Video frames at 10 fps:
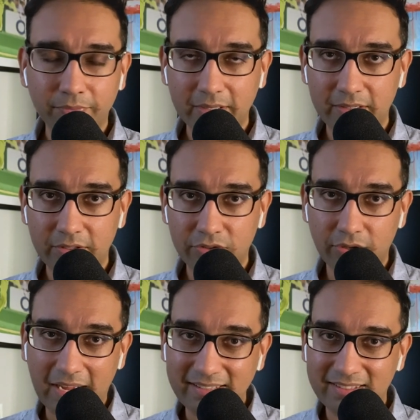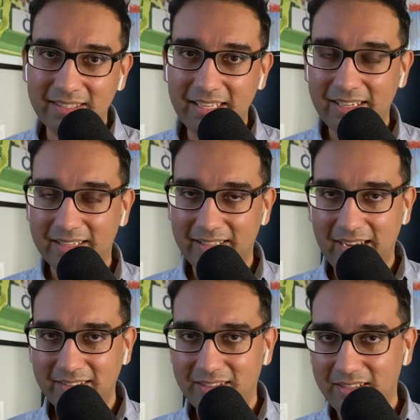yeah. So that's the
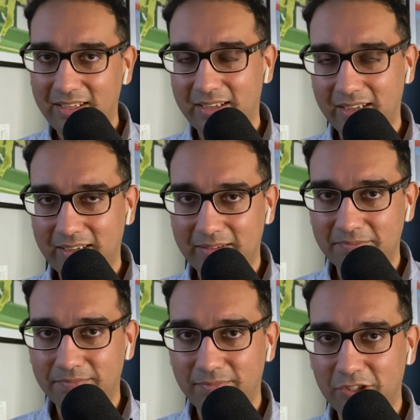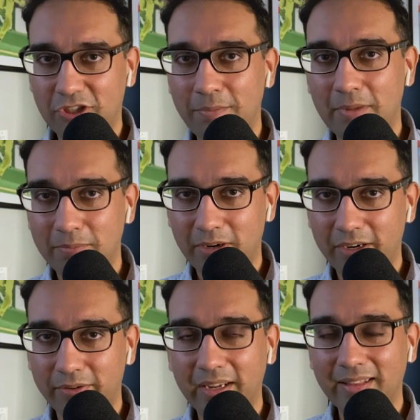that's the um, the shipment
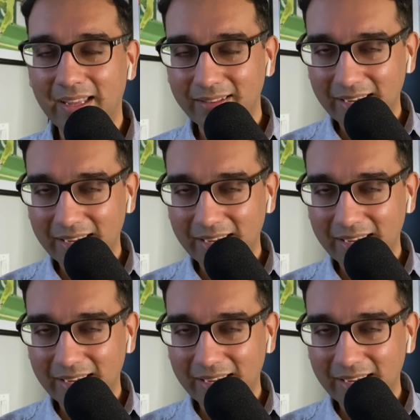part, right? That